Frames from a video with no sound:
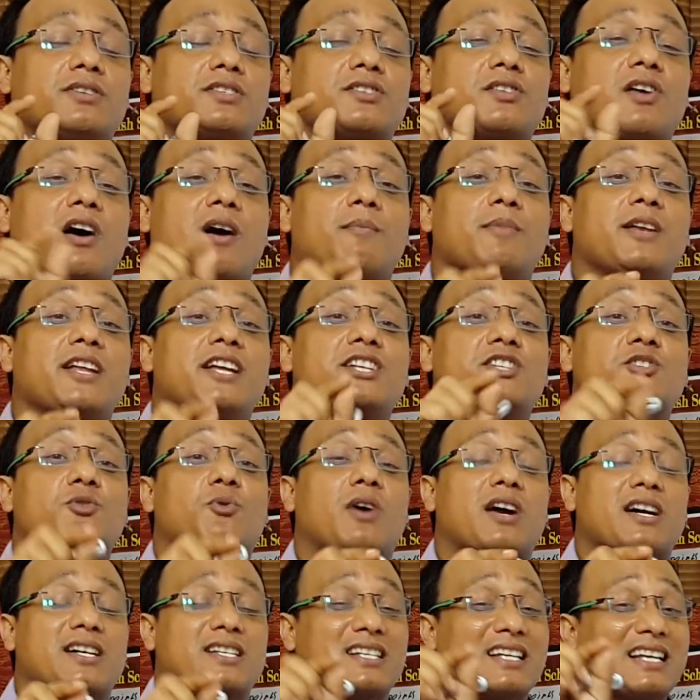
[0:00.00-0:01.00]
traveling
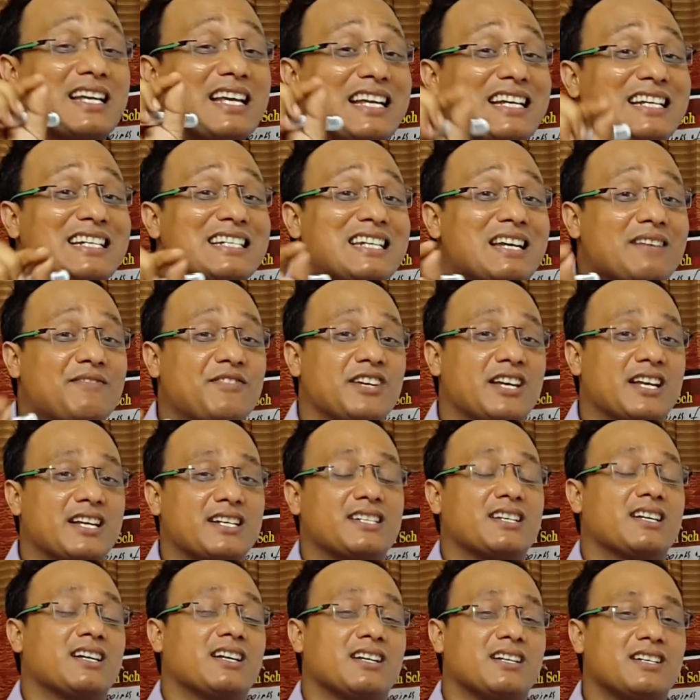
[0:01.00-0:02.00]
towards
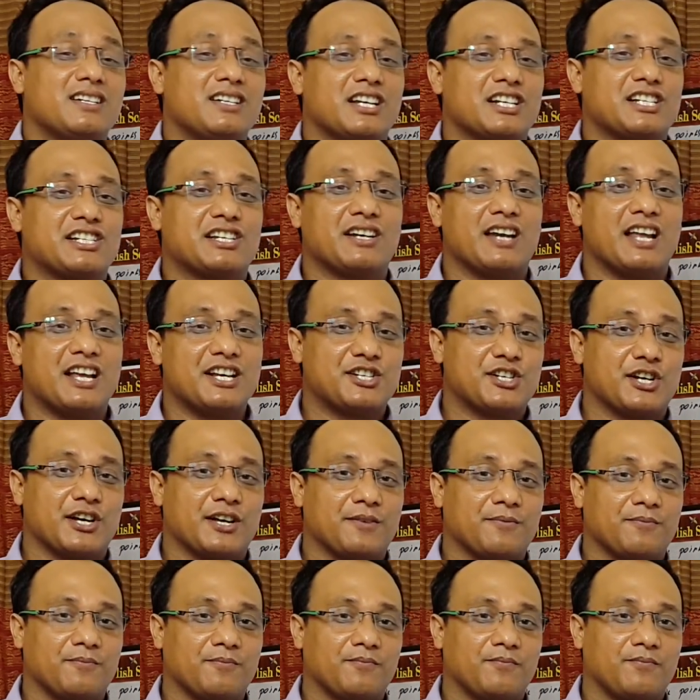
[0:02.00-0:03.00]
indefinite
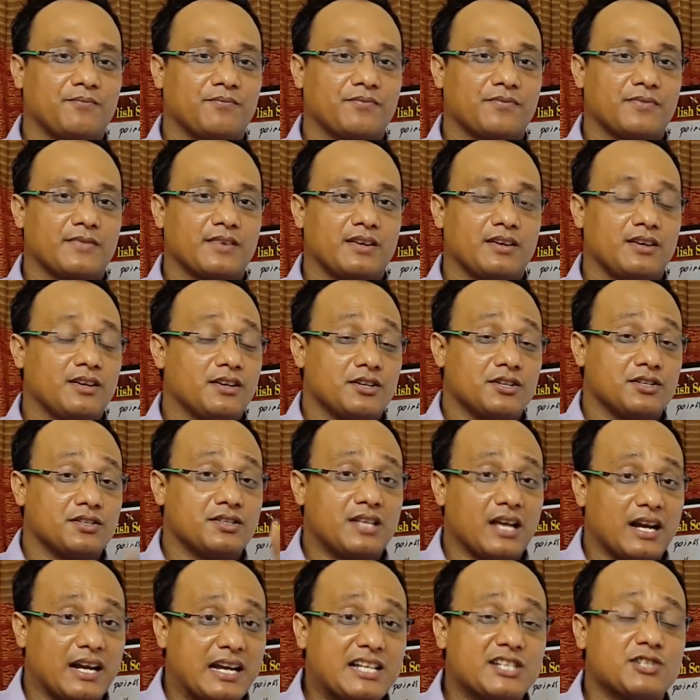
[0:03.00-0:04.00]
destination.
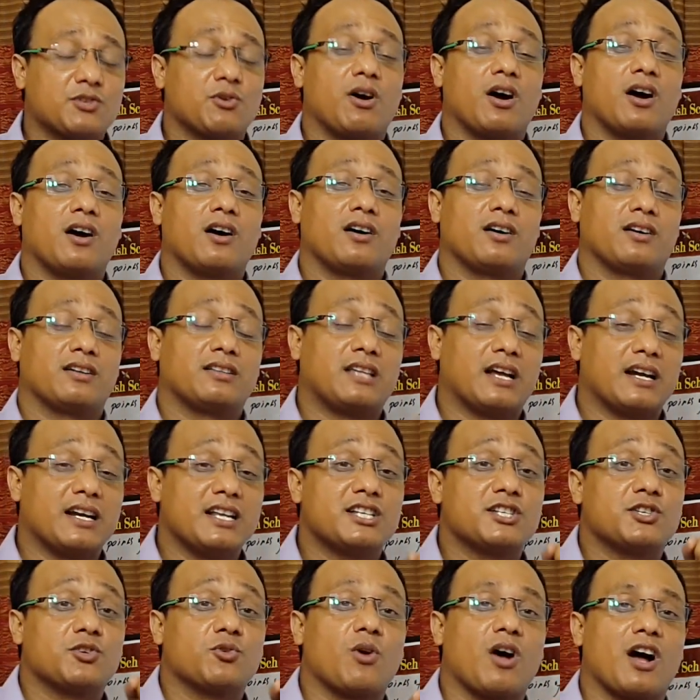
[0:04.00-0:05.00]
That is wrong. That
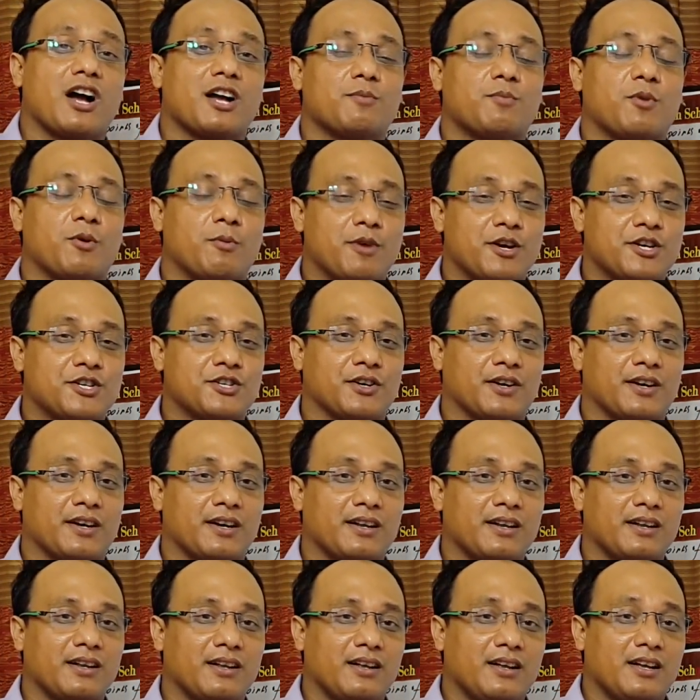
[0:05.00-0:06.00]
is the wrong information.
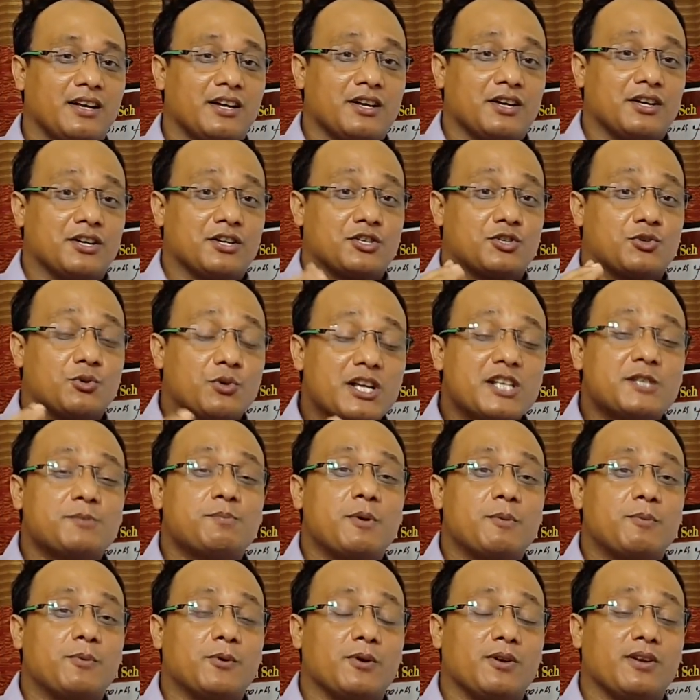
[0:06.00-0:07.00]
Today's
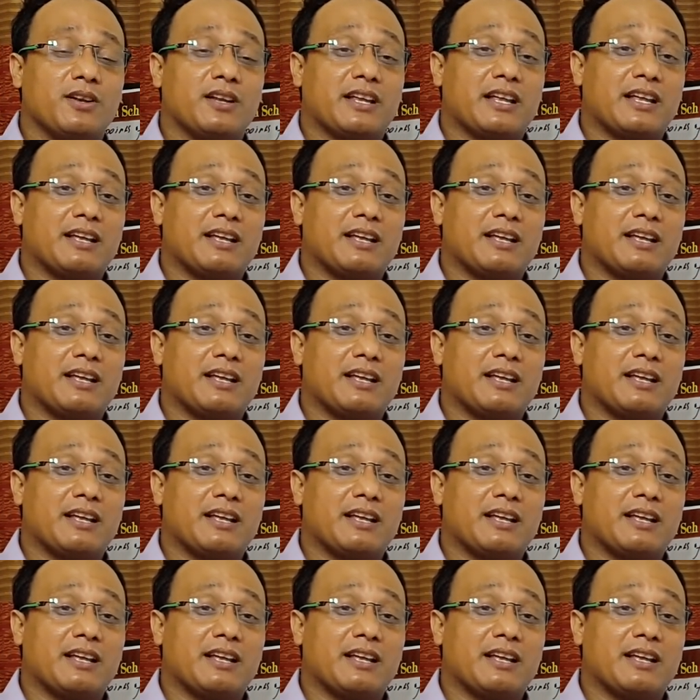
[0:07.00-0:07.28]
people